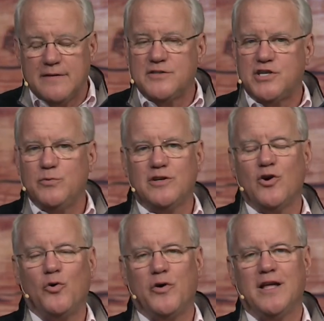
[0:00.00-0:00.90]
she would
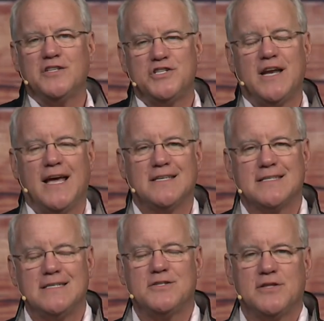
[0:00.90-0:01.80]
go around, she'd ask
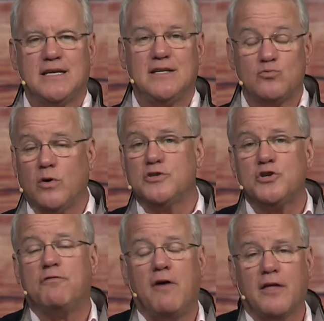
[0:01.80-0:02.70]
each of the kids, What does
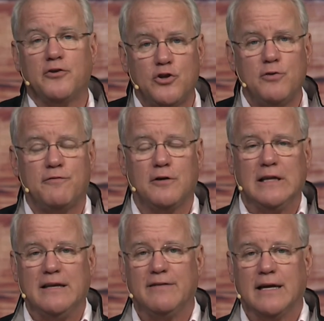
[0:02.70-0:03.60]
your father do for a
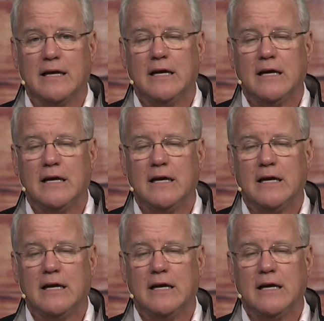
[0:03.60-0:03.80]
living?